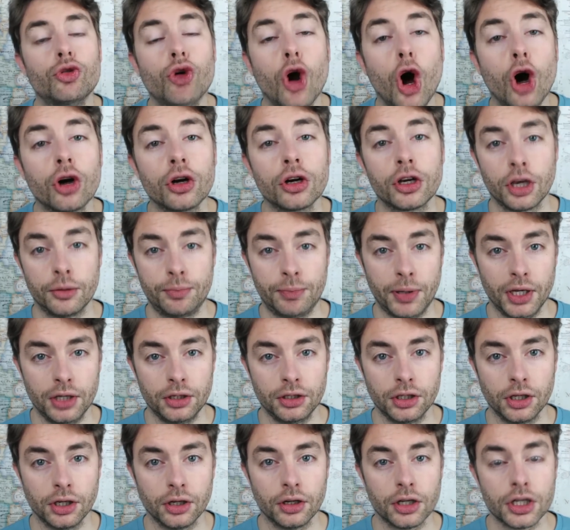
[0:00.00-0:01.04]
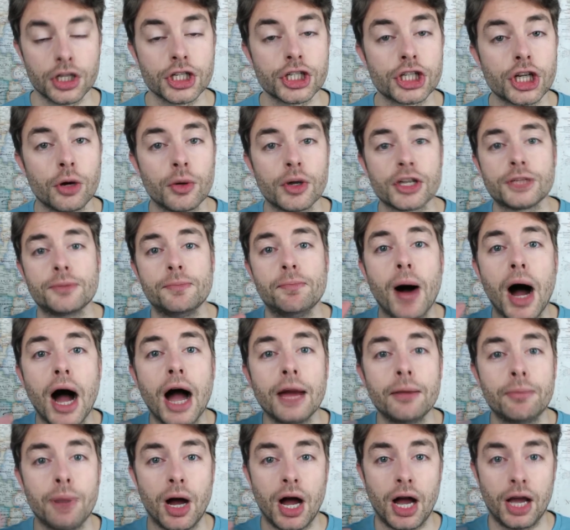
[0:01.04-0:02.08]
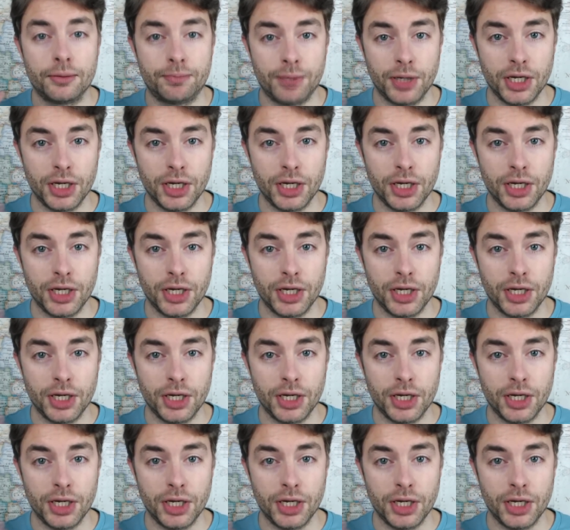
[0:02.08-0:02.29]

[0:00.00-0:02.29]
wrong opinion. So it's bye-bye